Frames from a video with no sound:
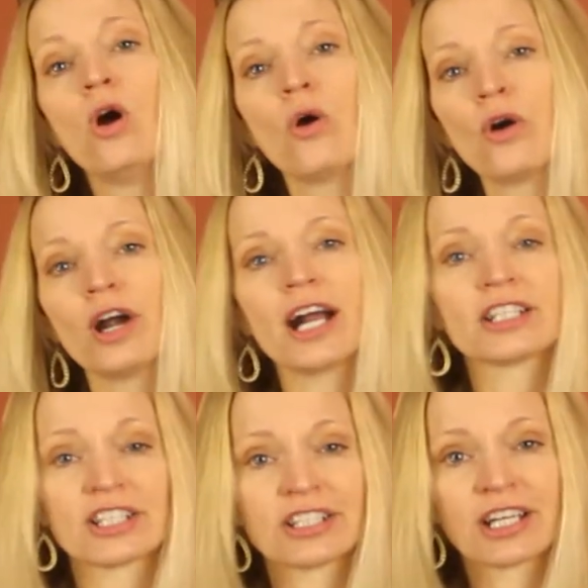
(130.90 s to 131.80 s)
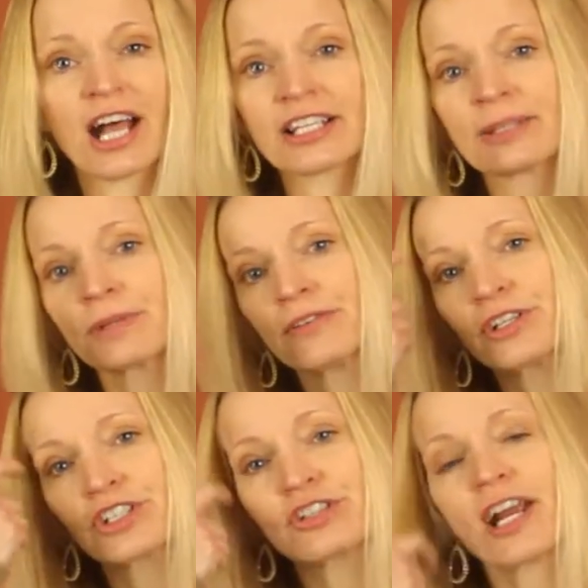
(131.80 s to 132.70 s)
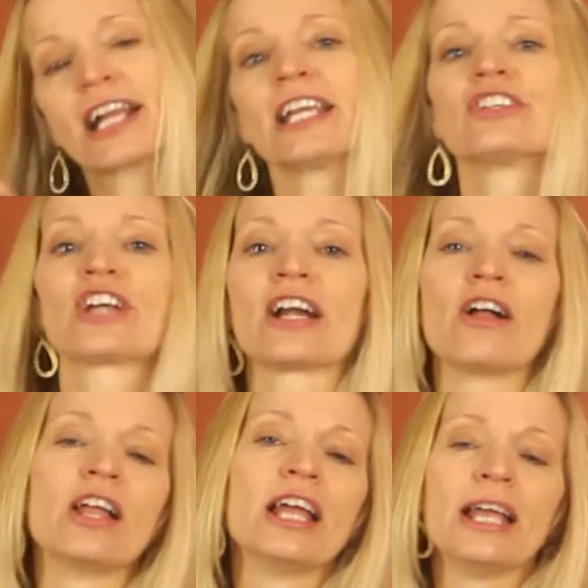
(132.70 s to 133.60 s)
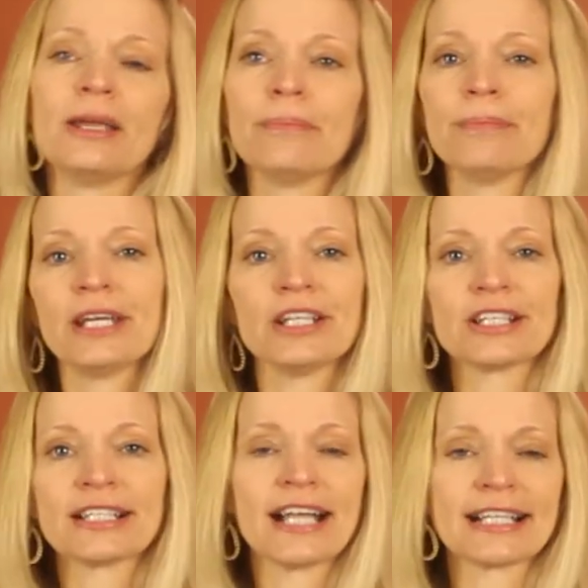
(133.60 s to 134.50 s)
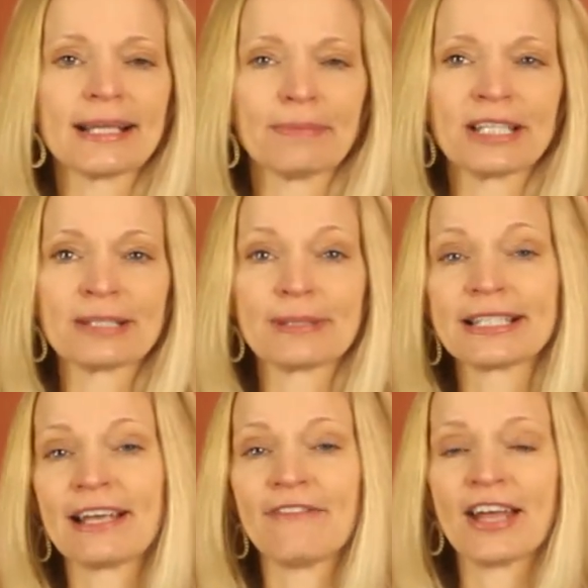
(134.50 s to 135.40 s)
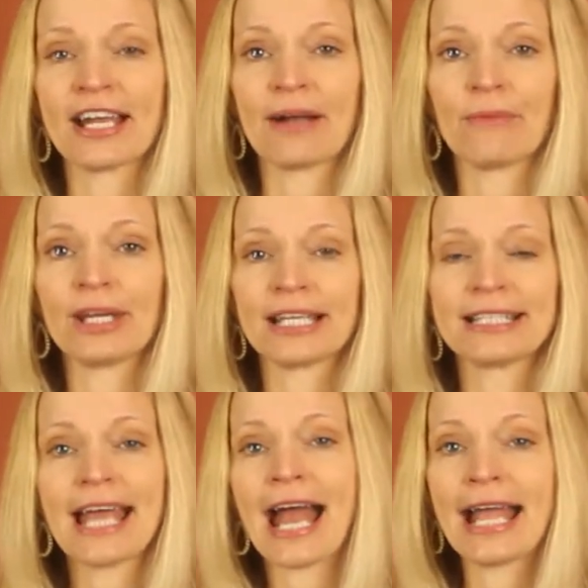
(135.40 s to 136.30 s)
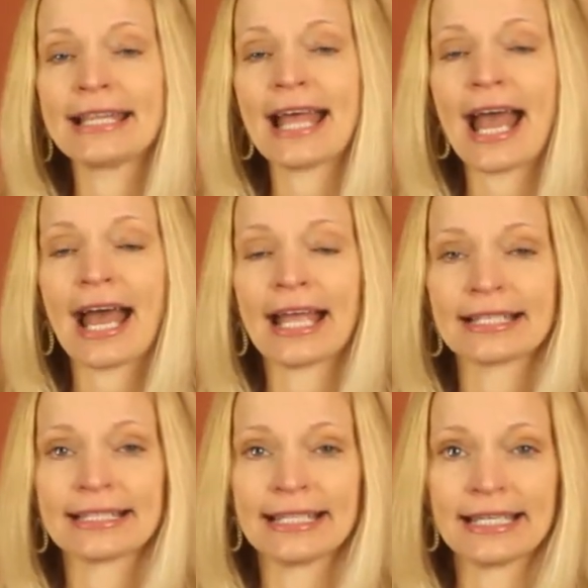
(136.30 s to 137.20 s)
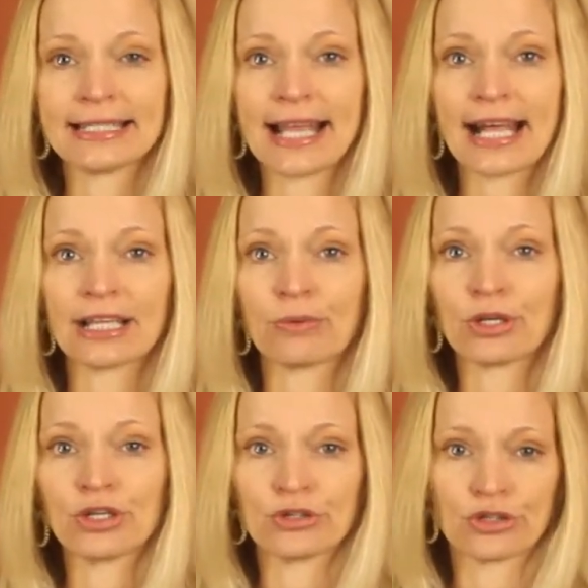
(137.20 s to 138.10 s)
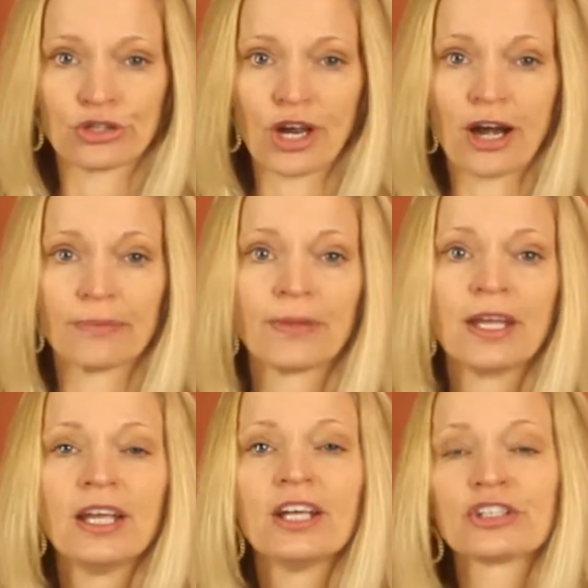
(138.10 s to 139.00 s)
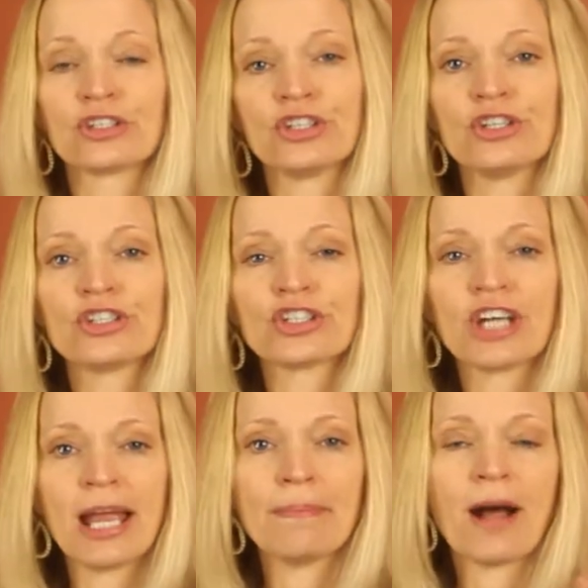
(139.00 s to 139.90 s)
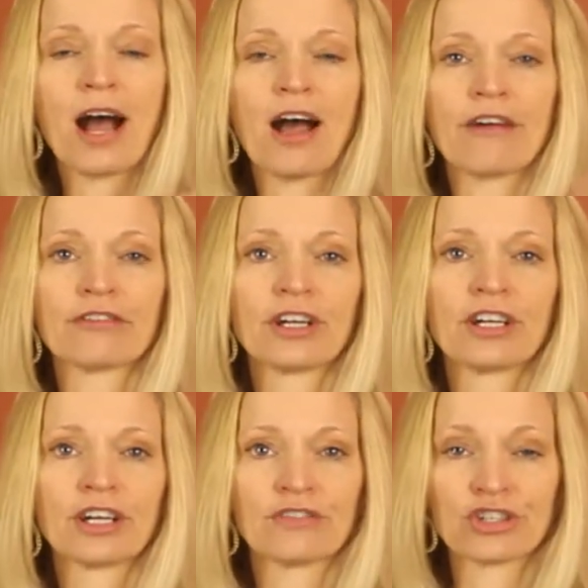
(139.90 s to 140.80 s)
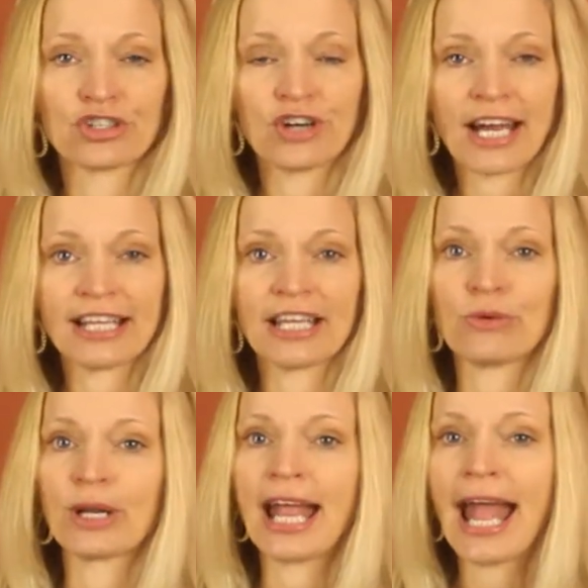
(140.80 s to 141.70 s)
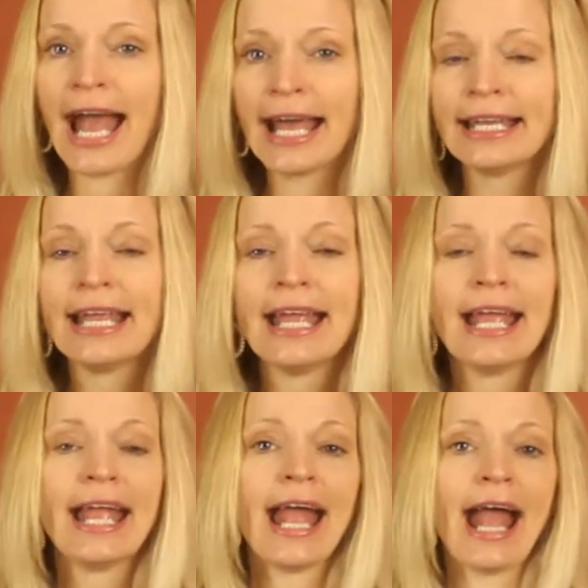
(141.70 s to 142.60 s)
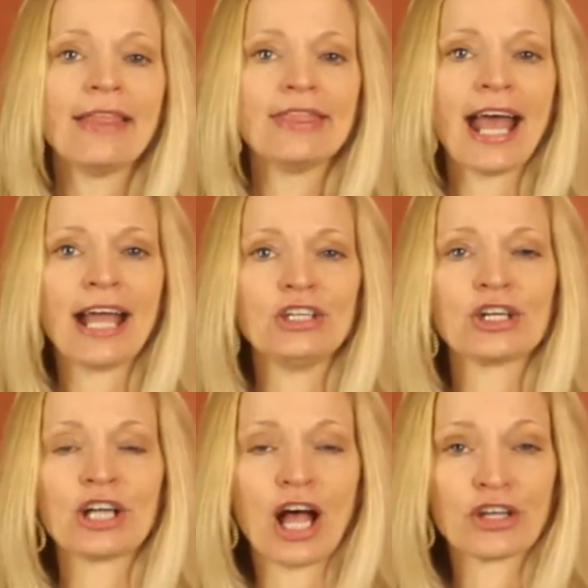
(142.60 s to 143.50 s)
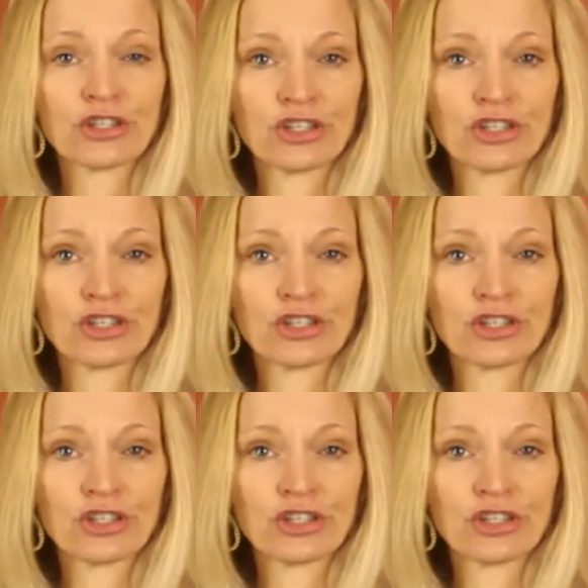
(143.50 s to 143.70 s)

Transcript: Or just a custom conversion tracking in general. Means it's not something specific and we can tag that and see exactly where users are. So choose your type of conversion tracking that you want to add, and then you can also